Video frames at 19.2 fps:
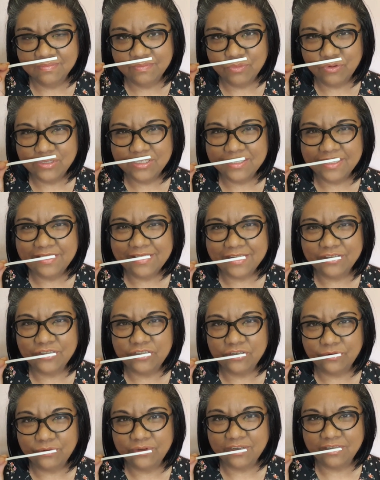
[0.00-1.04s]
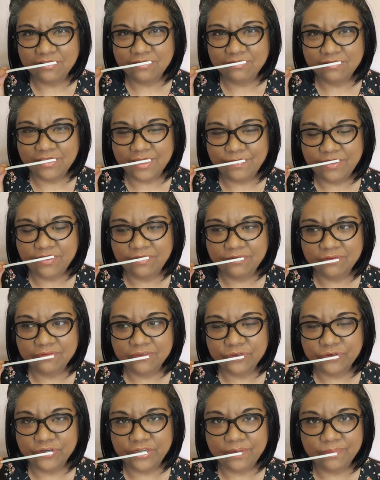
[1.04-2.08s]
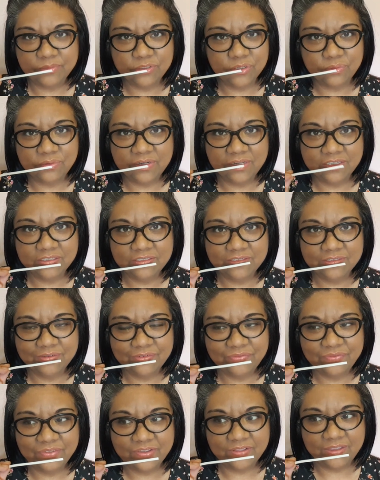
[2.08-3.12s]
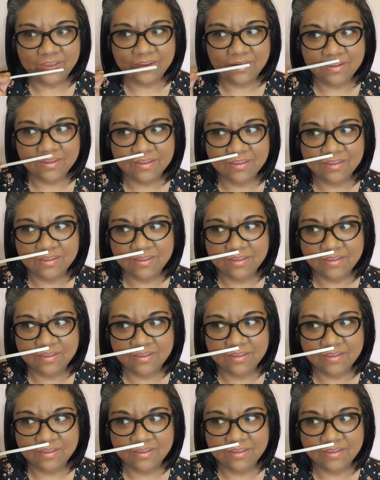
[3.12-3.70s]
Mostly that donut, lemon cream donut filling.